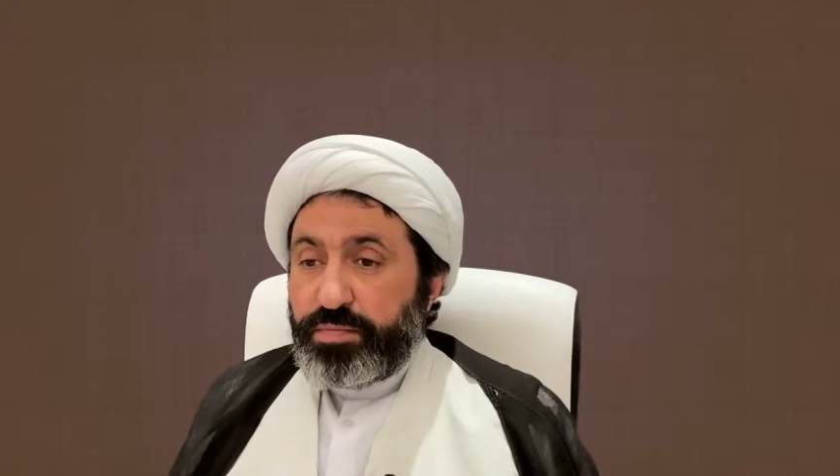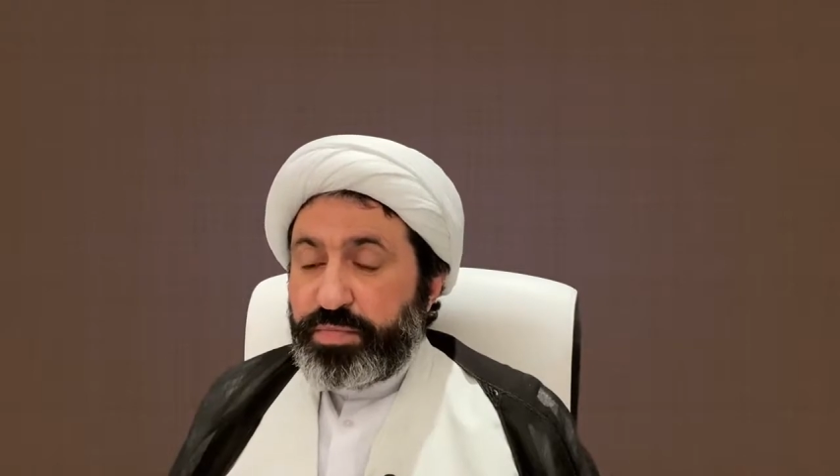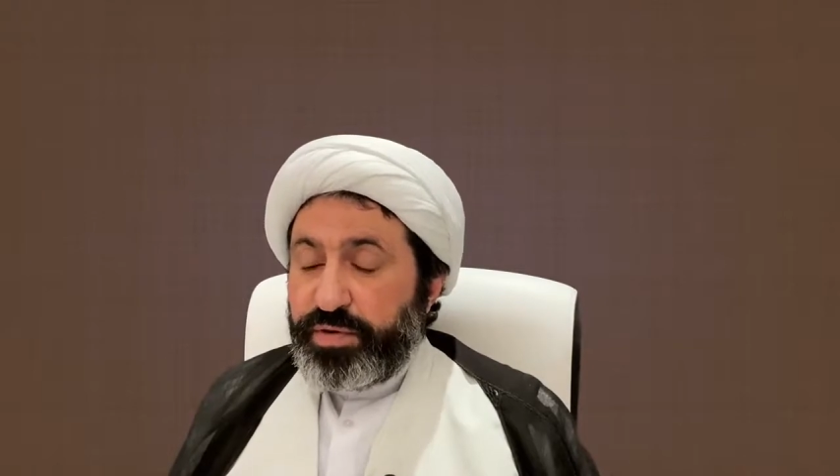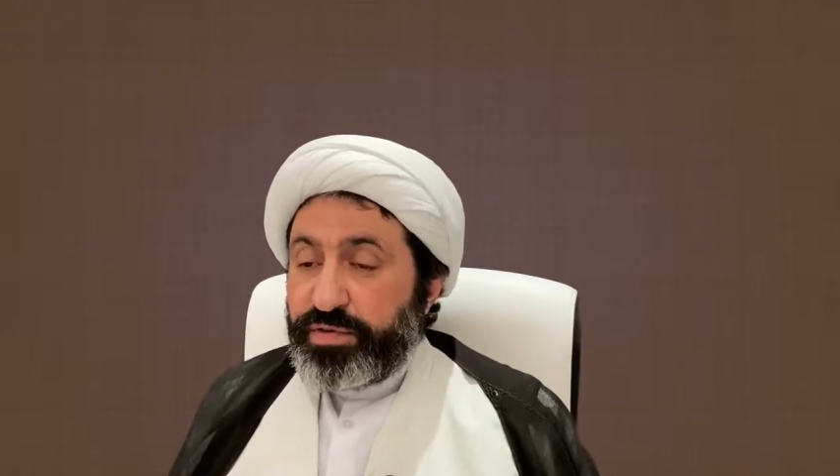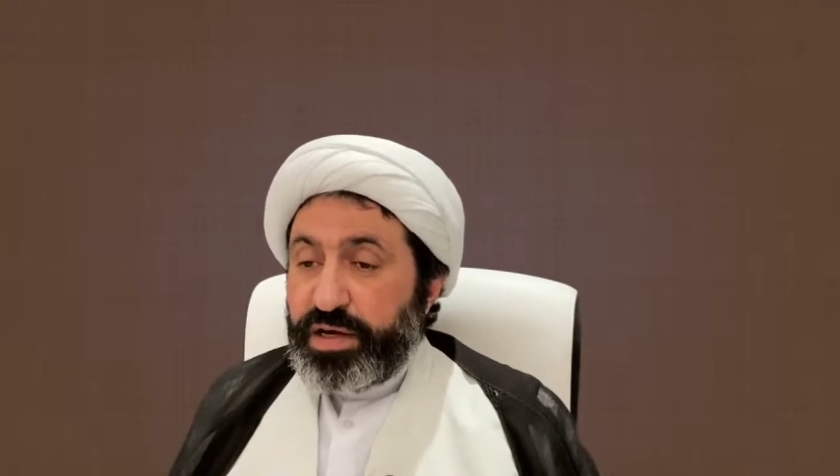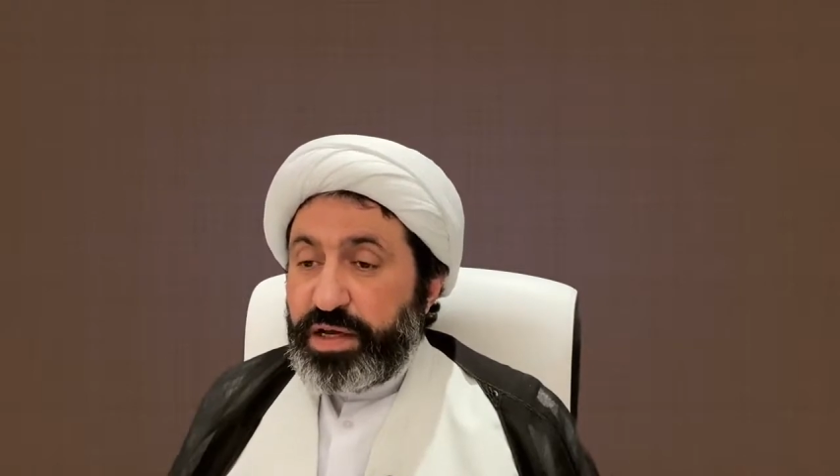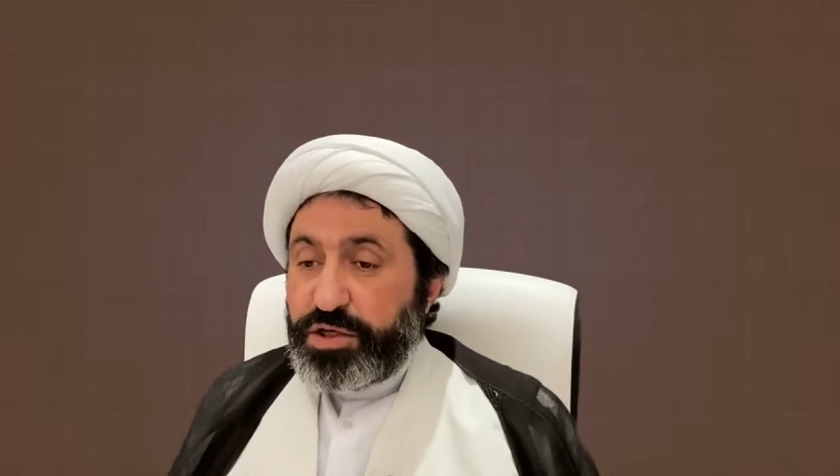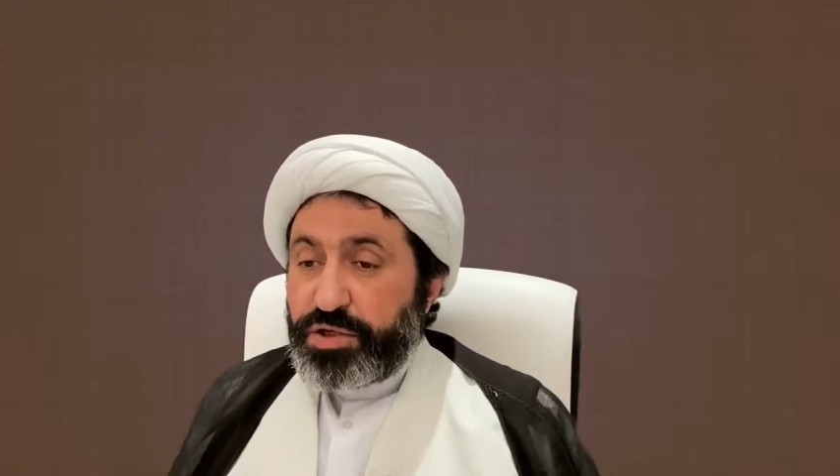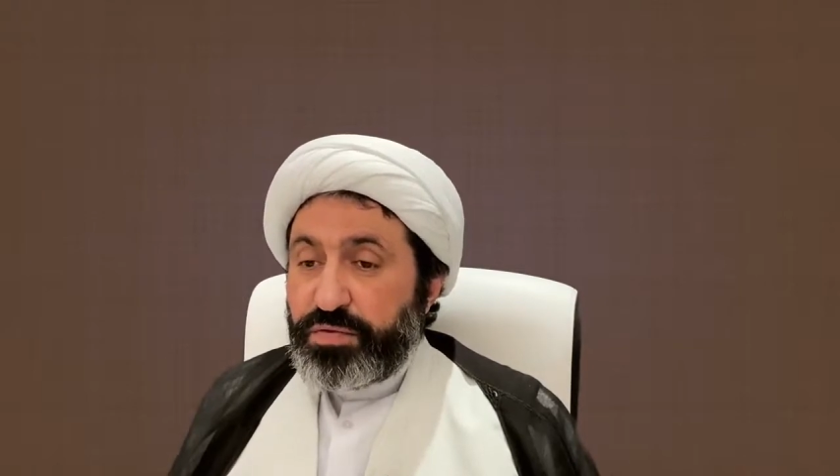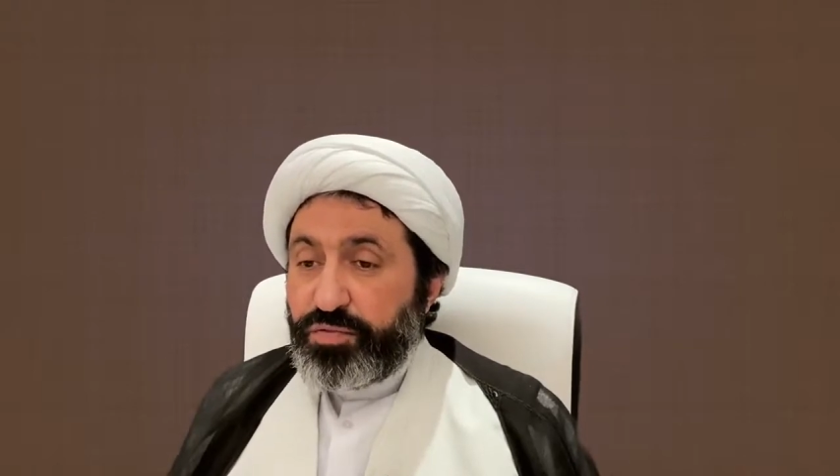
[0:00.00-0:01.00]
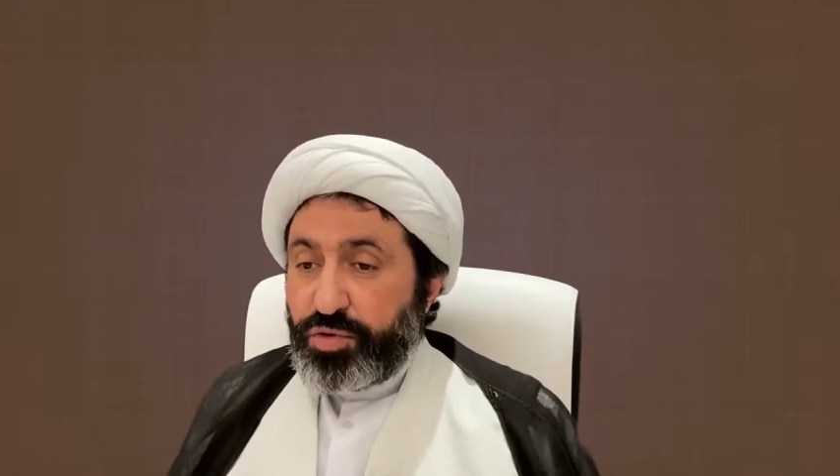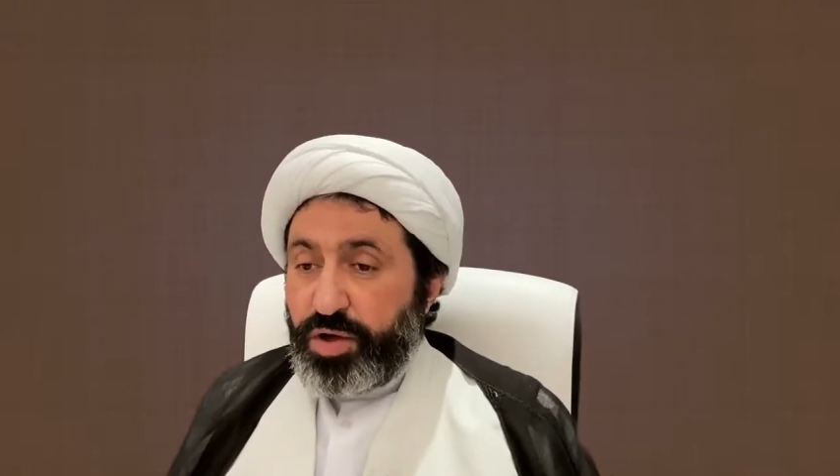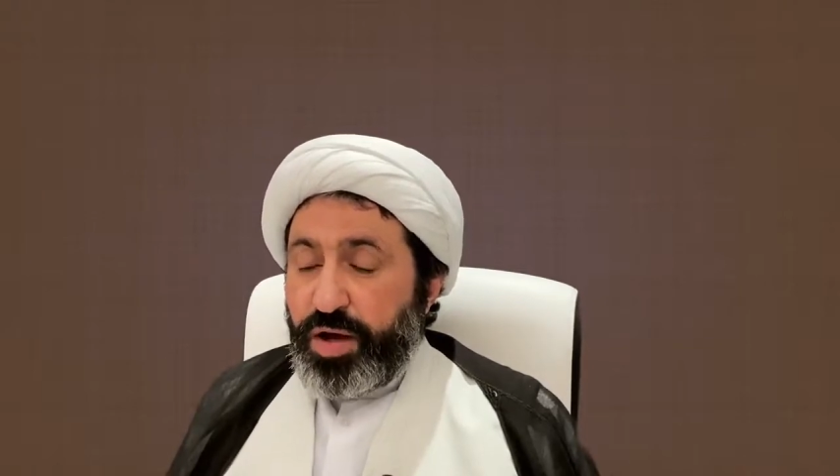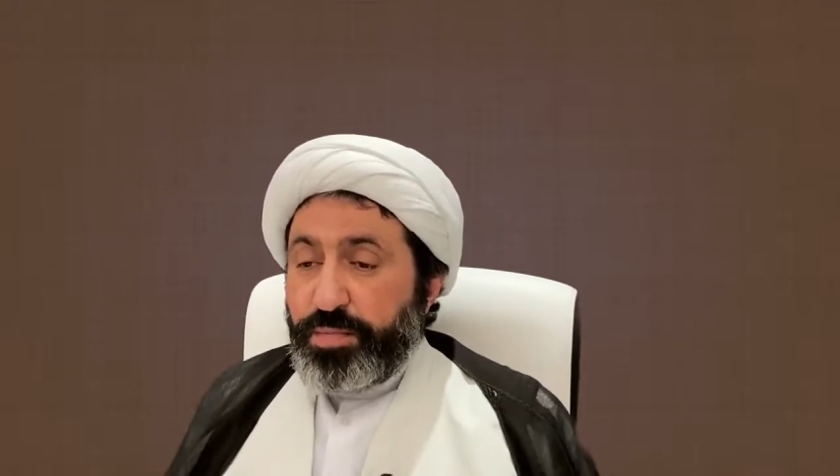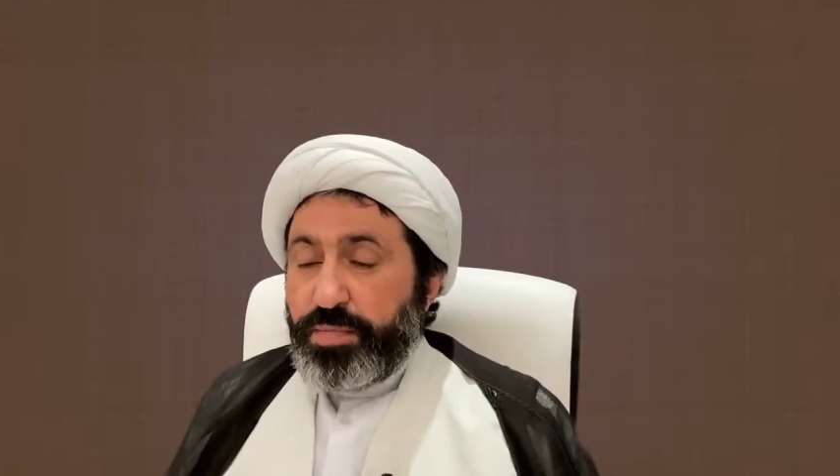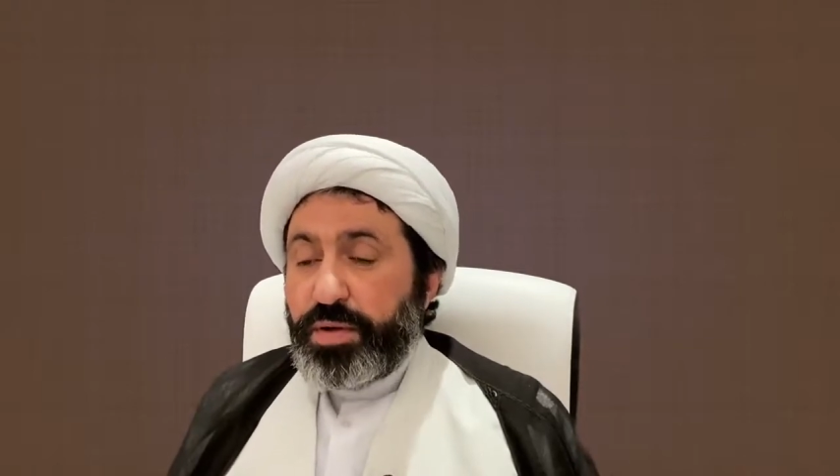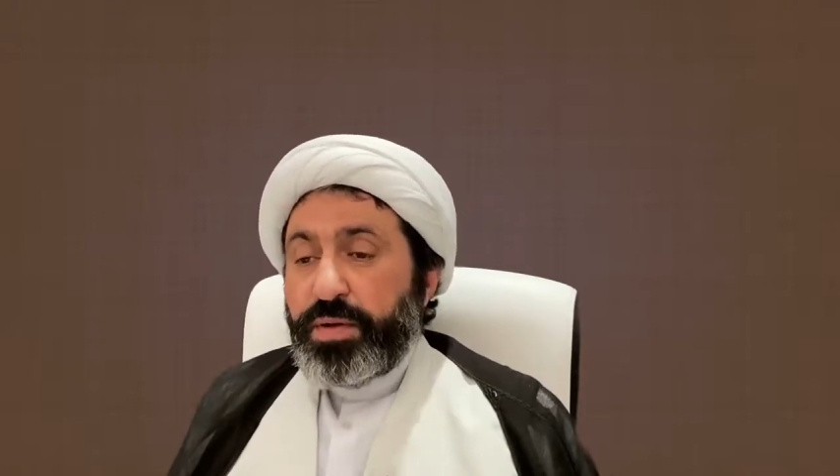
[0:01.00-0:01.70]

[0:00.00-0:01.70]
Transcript: revelation would come